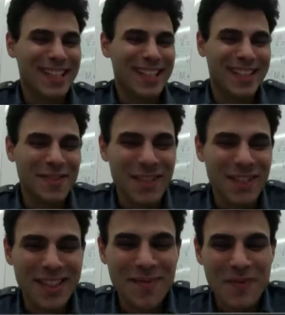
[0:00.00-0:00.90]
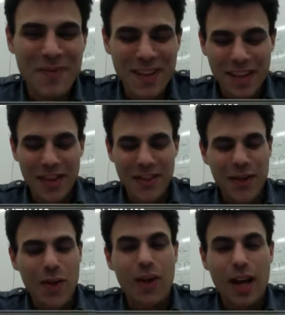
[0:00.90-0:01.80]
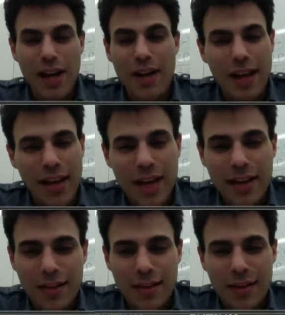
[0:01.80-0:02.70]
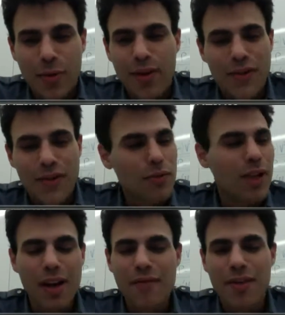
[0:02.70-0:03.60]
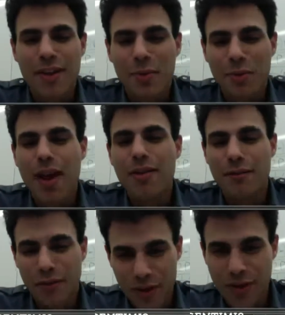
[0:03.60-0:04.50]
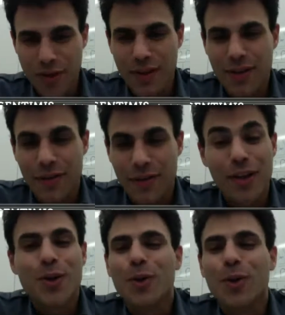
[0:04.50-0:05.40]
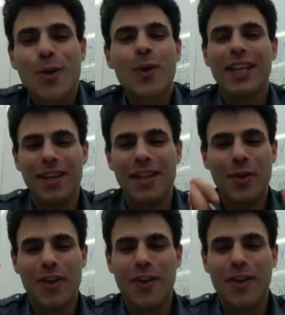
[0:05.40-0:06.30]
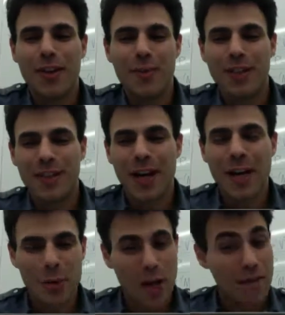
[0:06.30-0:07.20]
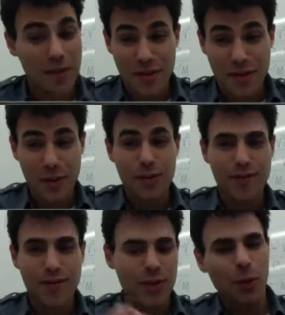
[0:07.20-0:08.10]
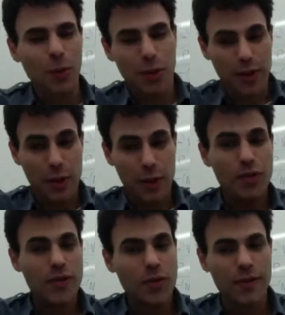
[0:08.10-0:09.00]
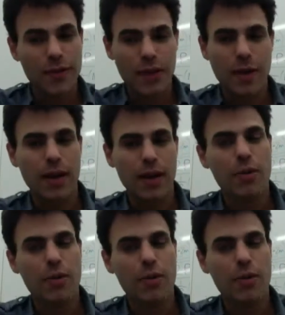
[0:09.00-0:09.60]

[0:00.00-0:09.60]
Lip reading: That's right. So, and again, we're assuming everything without friction. Friction would totally kill the argument, all right? We have this huge vault with a huge surface area.